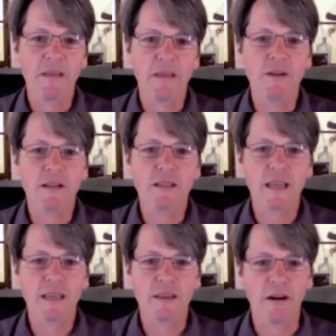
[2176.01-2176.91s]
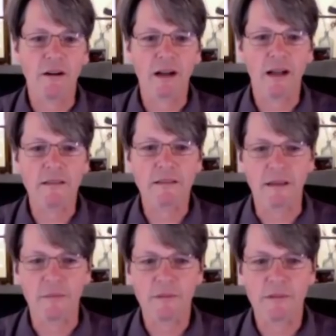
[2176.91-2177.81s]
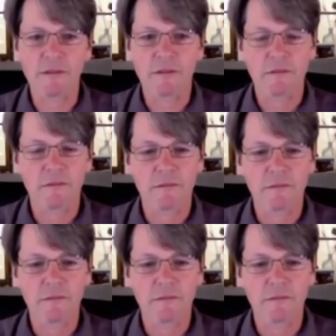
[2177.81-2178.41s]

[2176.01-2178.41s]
I mean, you can say they're all concepts.